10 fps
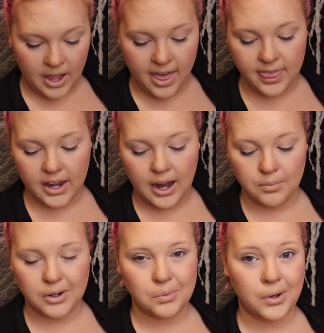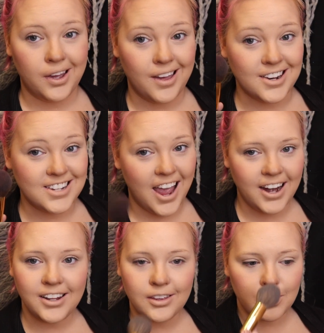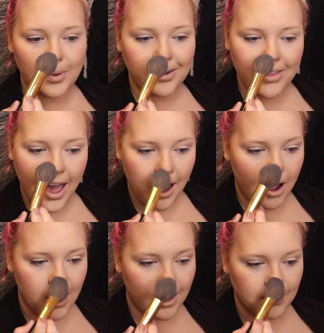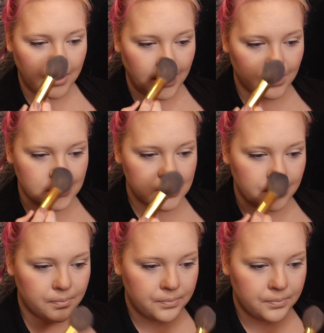And then I'm gonna put a tiny little bit of that on my nose.